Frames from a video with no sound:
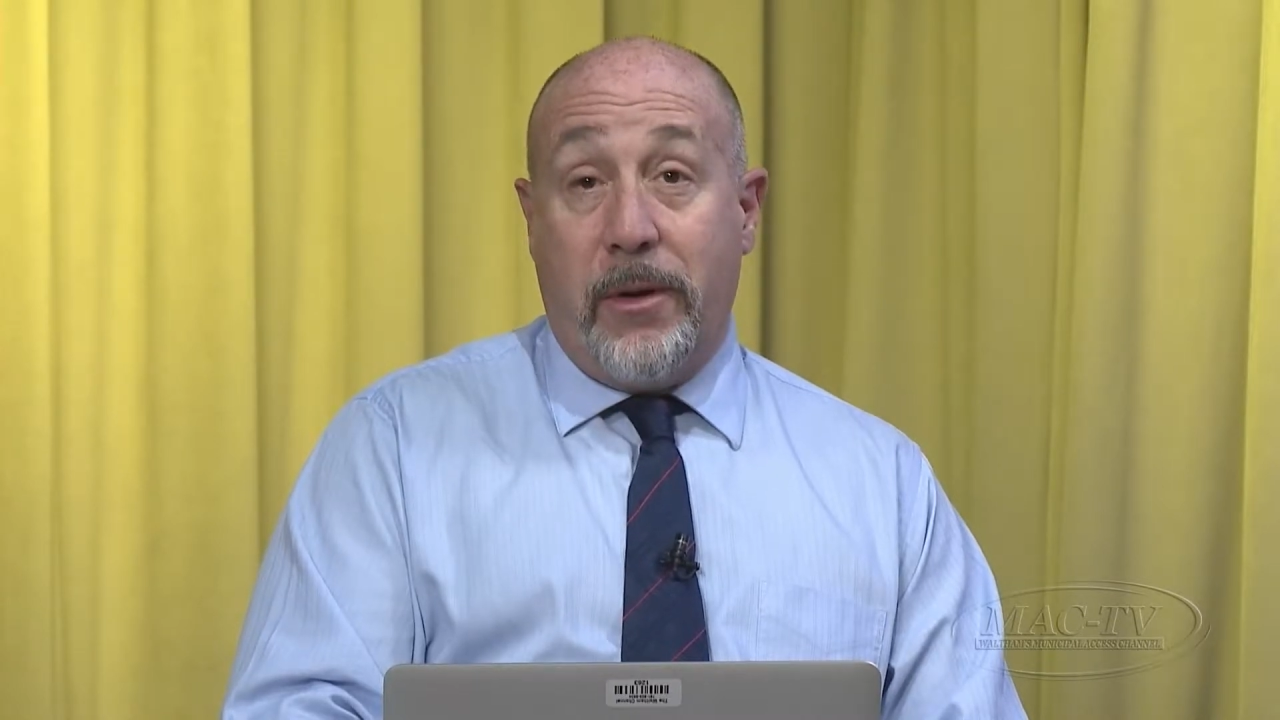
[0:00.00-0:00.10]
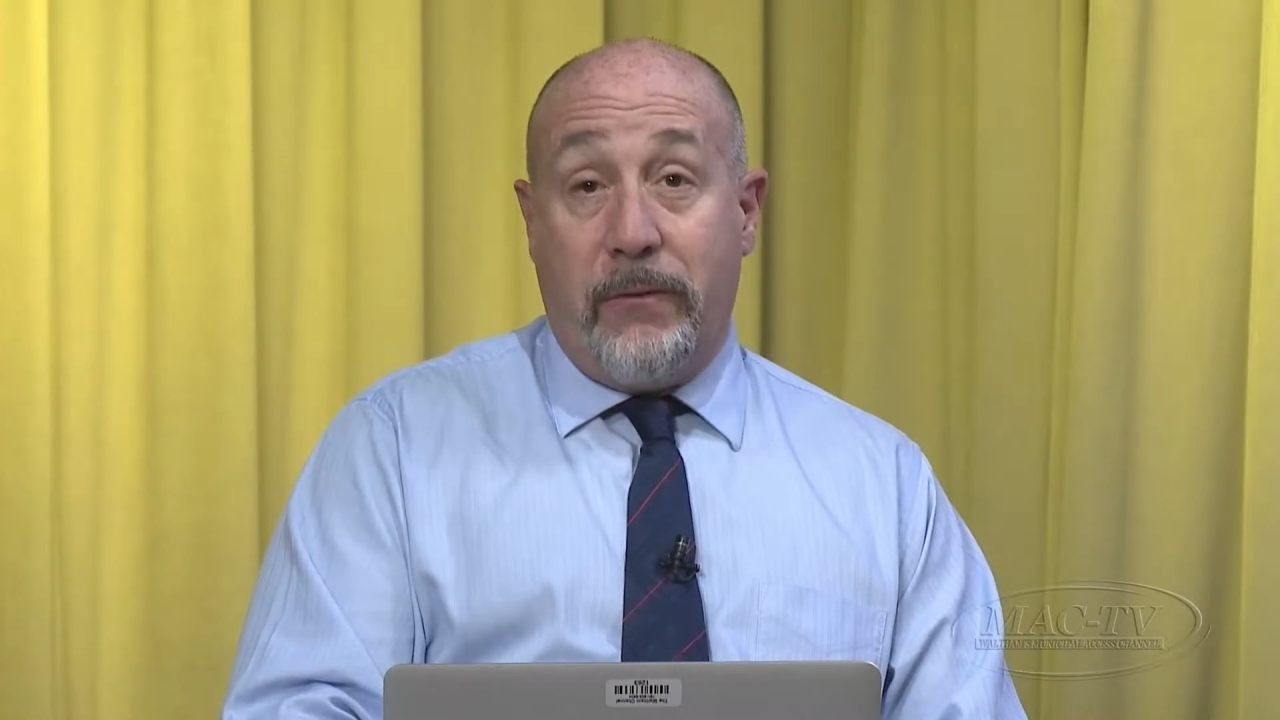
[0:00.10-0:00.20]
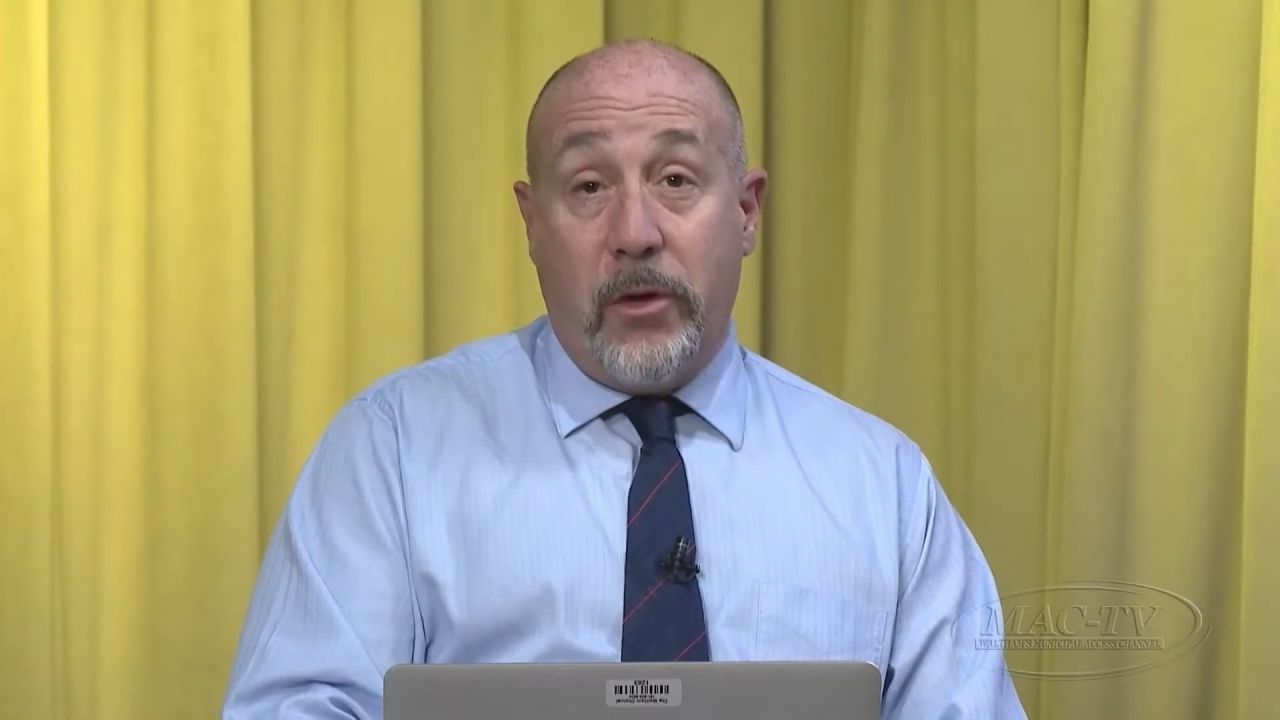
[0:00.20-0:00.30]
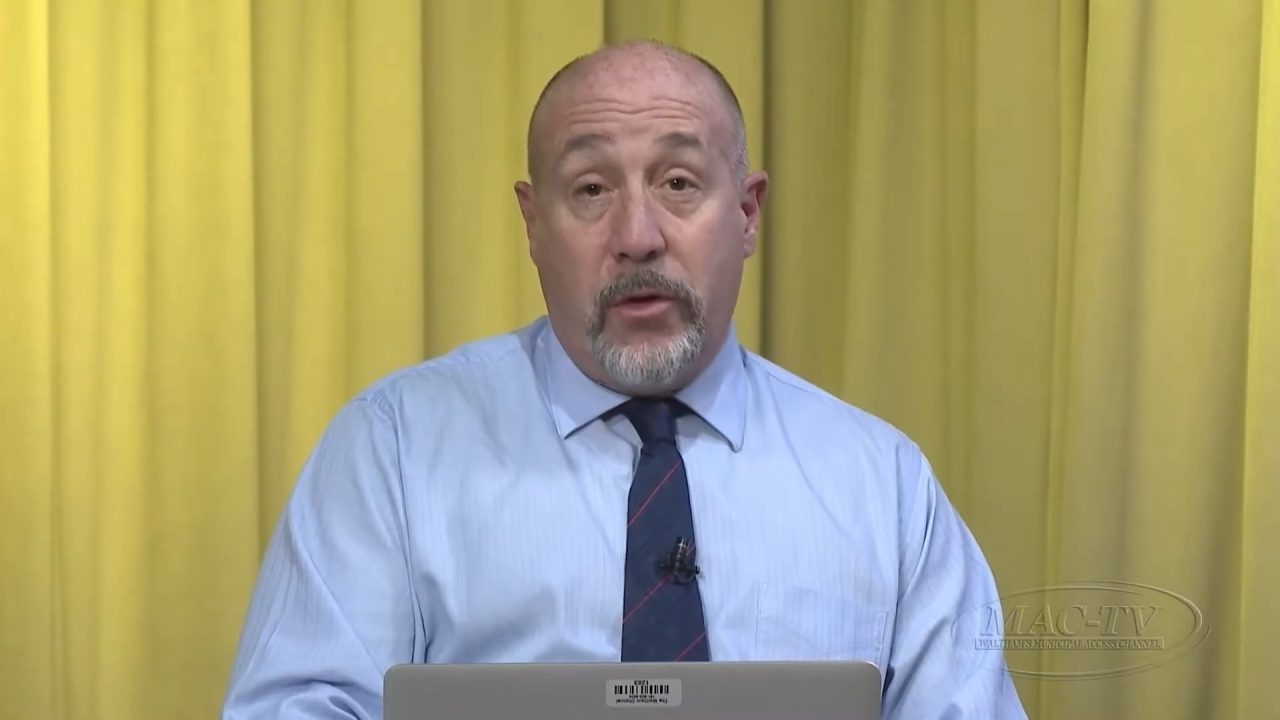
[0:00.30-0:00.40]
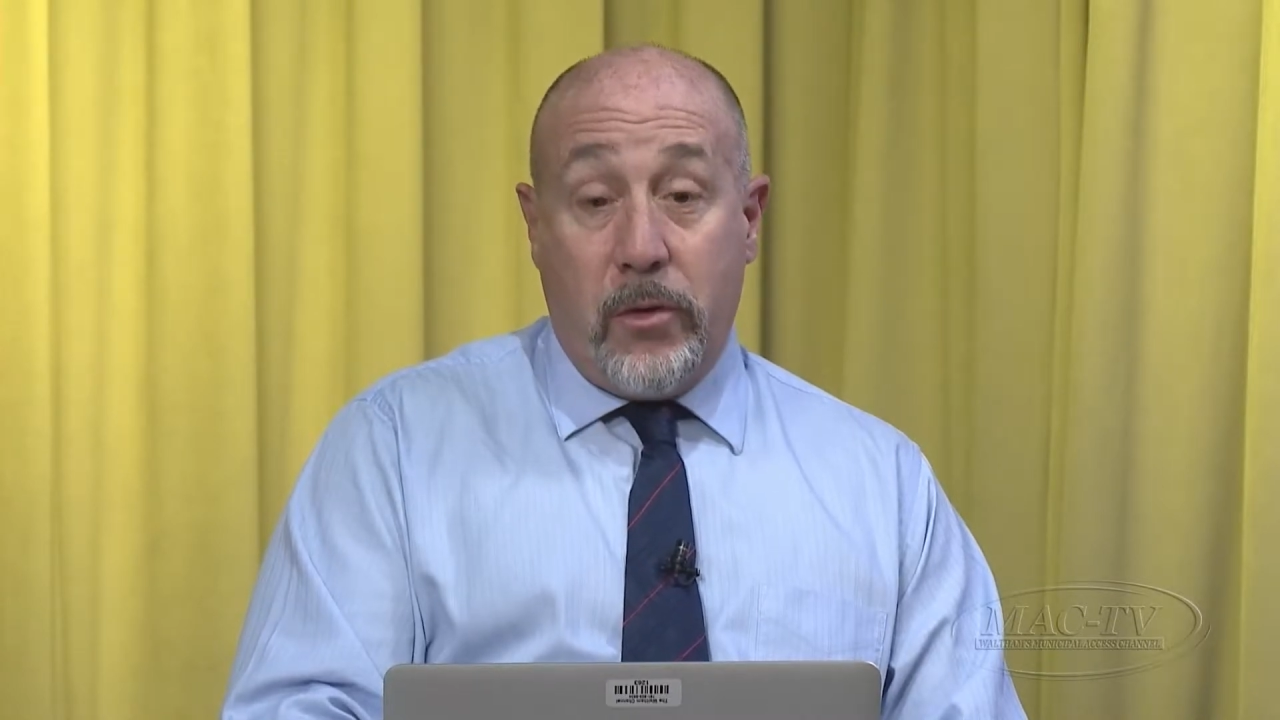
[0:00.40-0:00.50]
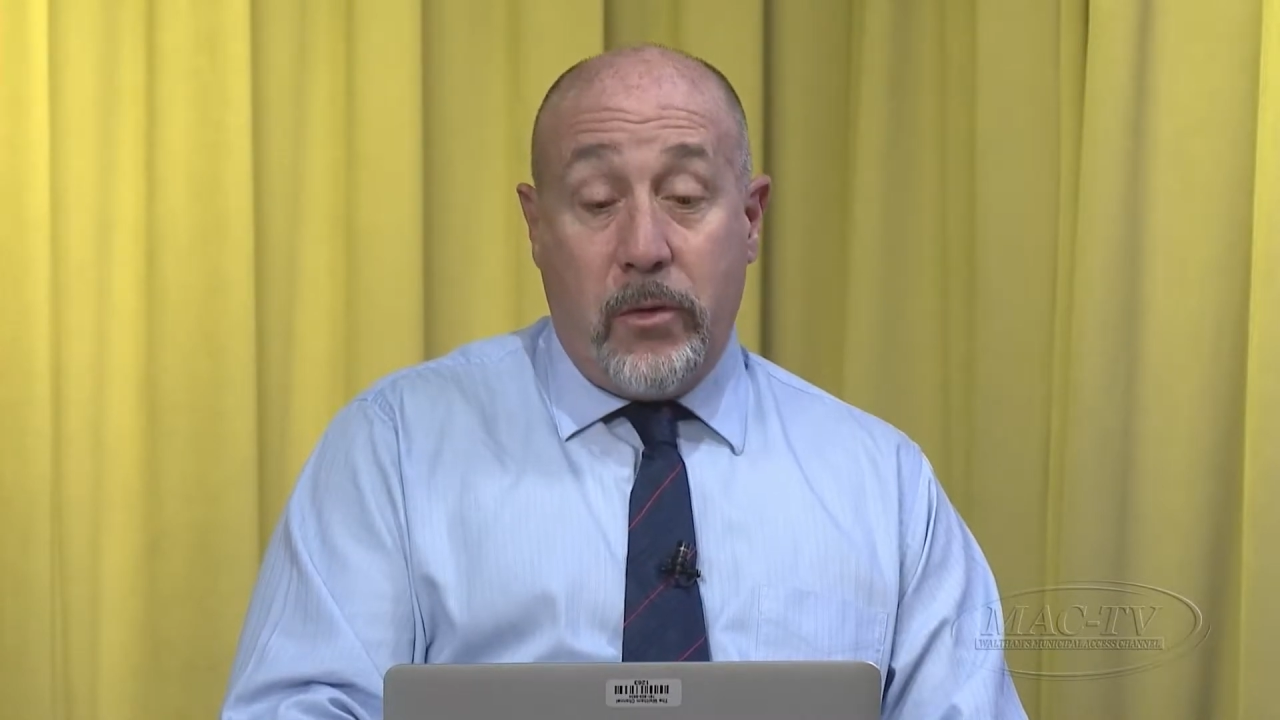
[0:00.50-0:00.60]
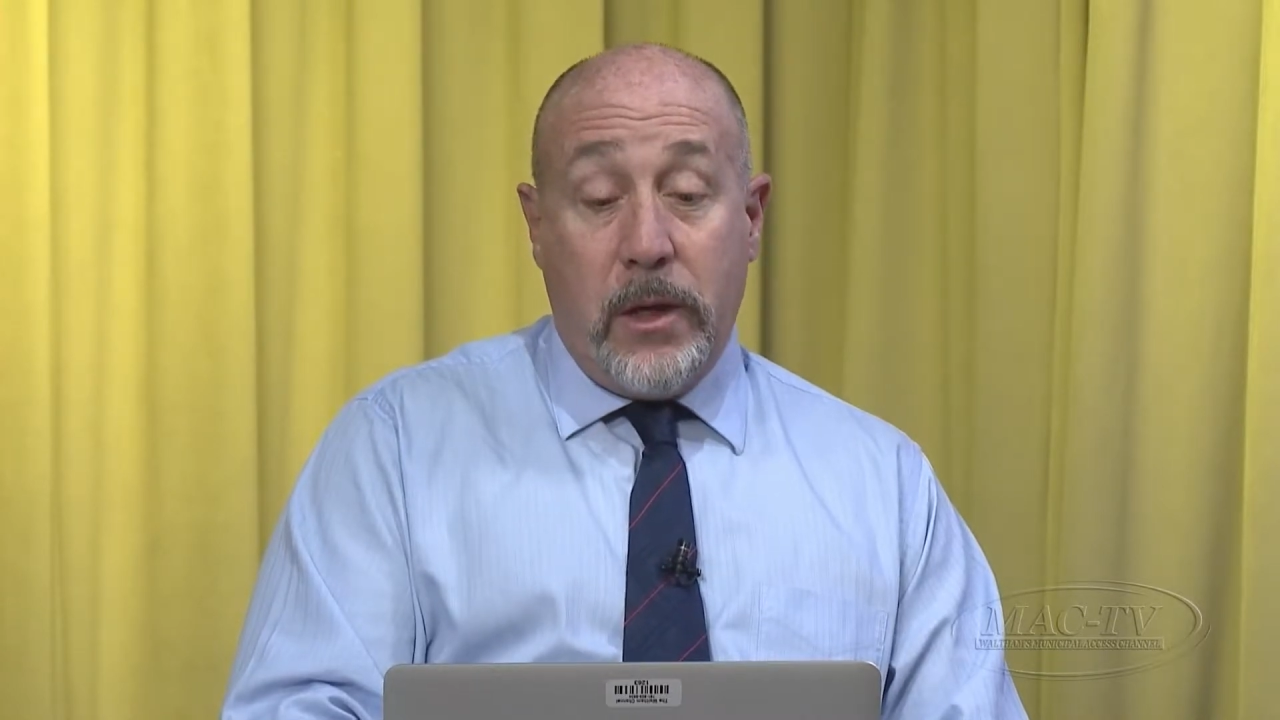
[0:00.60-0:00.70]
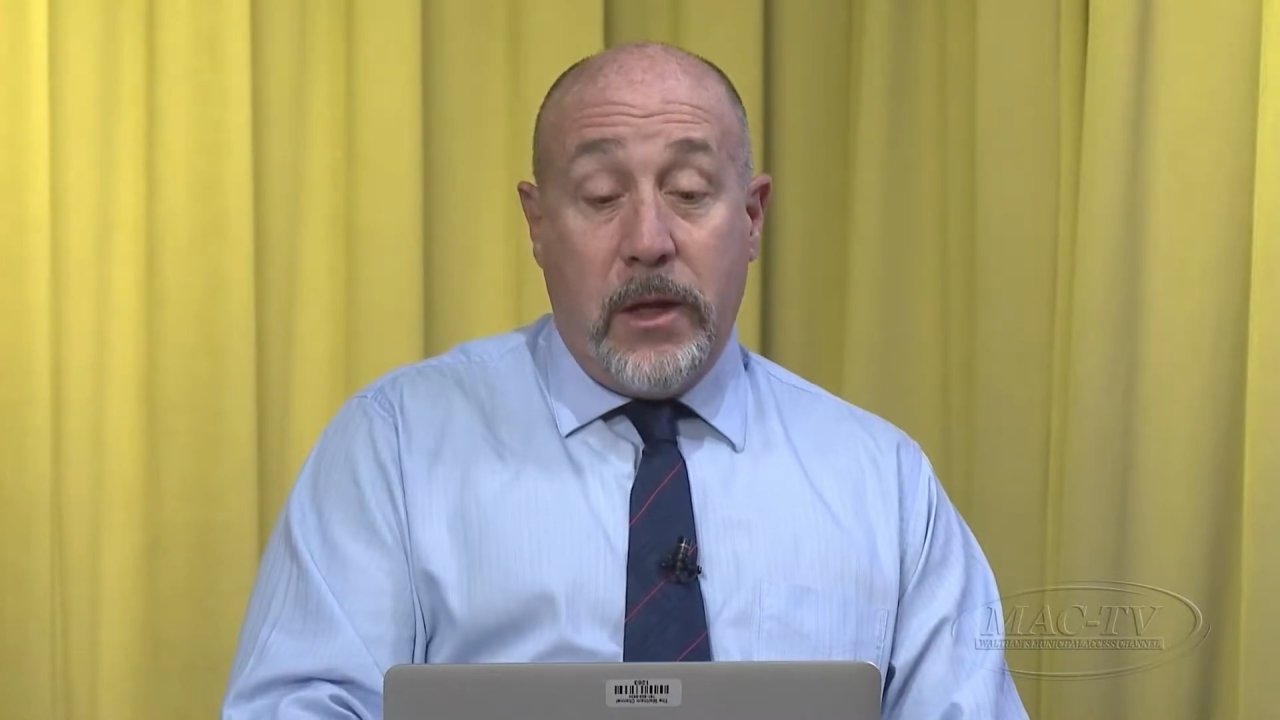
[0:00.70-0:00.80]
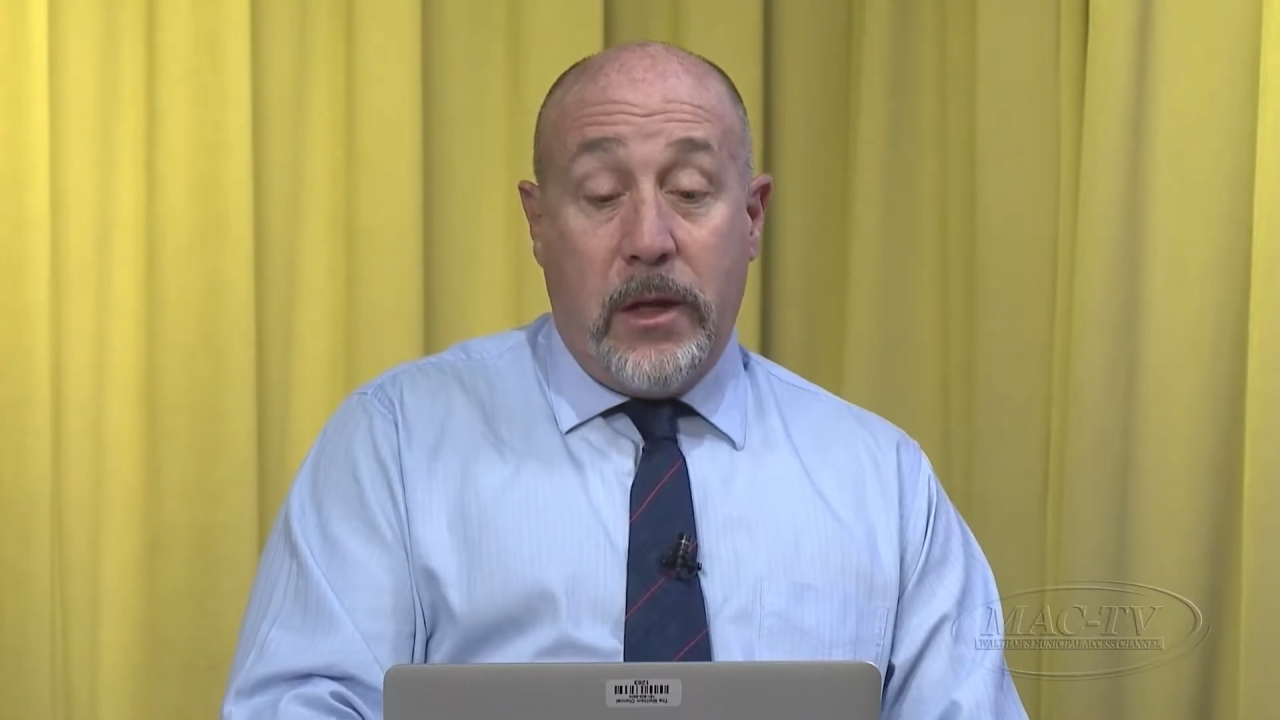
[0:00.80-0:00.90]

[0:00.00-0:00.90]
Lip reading: but if you do